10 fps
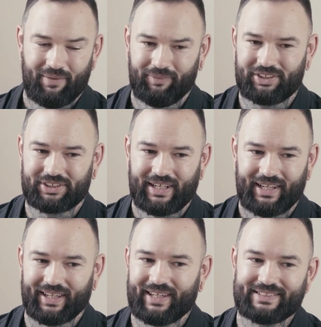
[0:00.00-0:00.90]
which
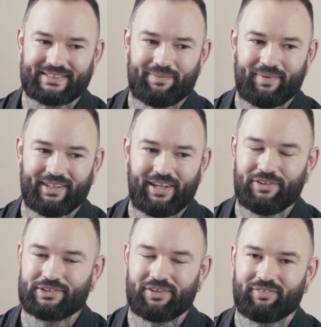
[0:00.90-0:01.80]
is something that
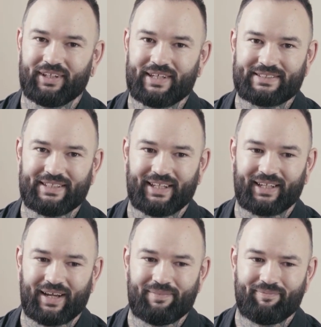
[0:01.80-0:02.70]
you don't really see,
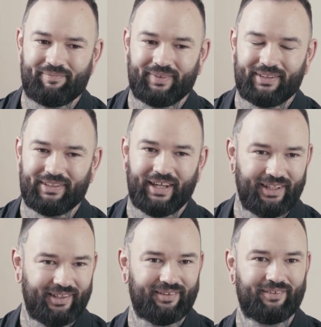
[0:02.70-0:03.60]
like
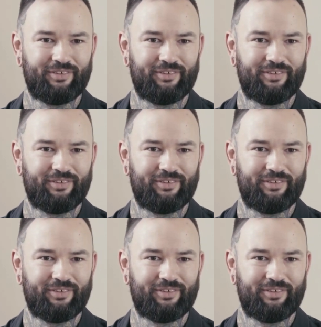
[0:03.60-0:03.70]
in,